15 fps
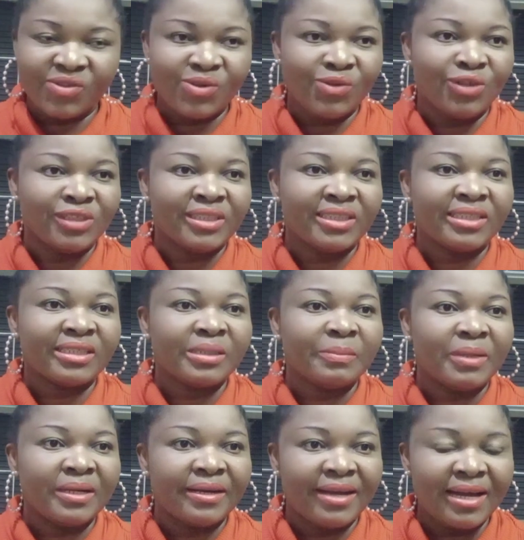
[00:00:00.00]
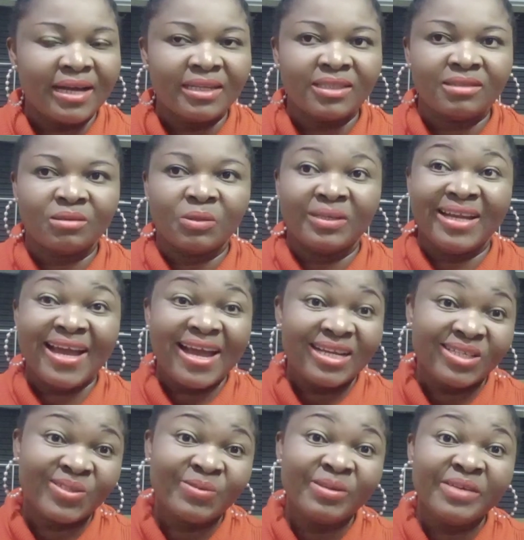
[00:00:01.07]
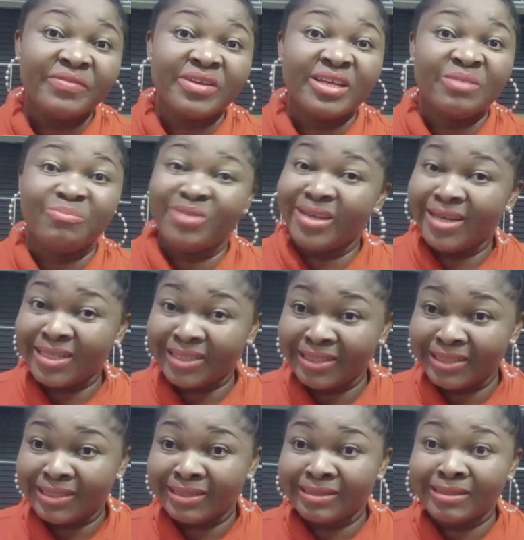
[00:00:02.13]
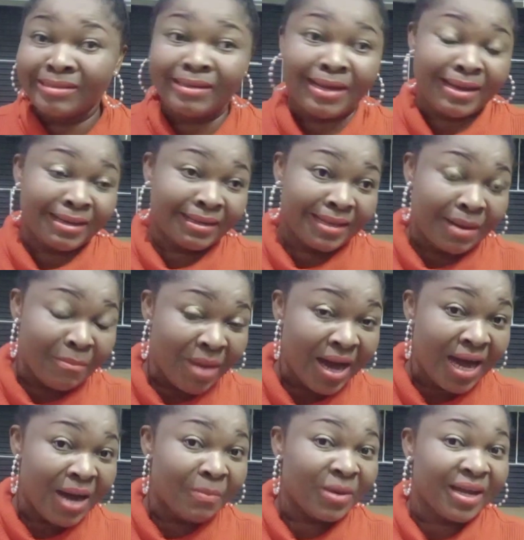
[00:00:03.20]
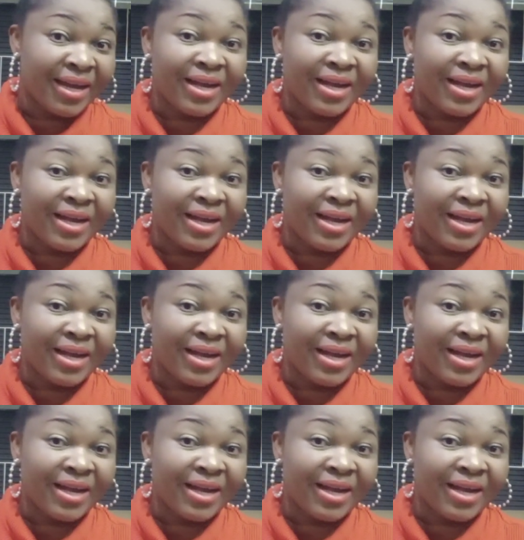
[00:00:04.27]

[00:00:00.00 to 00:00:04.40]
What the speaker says: so don't think about that unless you live in a bigger city like Dammam,